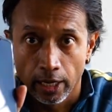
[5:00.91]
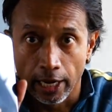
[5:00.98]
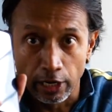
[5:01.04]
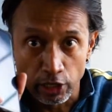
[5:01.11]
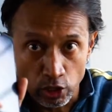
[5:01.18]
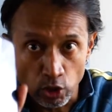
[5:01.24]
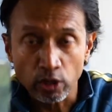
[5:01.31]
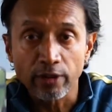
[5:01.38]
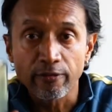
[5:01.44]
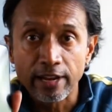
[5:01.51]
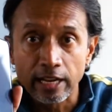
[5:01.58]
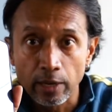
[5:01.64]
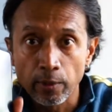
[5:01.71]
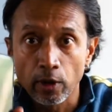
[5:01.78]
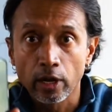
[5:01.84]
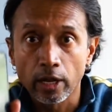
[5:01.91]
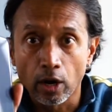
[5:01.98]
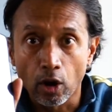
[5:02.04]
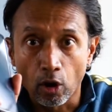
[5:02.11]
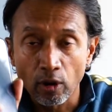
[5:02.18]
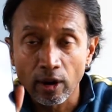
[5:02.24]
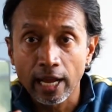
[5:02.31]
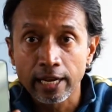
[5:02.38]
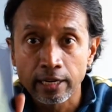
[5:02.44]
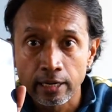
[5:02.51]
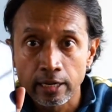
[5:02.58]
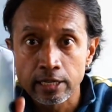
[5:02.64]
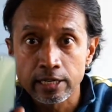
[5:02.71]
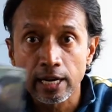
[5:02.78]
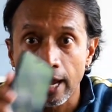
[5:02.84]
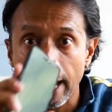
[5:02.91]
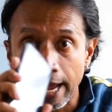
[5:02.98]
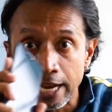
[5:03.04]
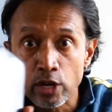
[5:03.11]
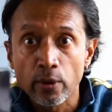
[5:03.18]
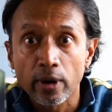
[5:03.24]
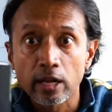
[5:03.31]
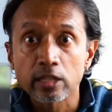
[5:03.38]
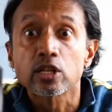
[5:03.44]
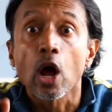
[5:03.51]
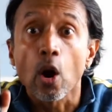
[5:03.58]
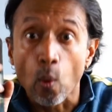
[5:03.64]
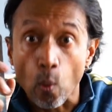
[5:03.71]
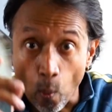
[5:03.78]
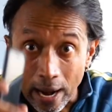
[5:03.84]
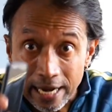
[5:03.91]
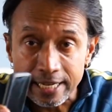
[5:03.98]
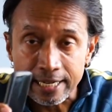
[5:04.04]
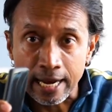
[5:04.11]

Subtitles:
It is not available online in India anywhere else right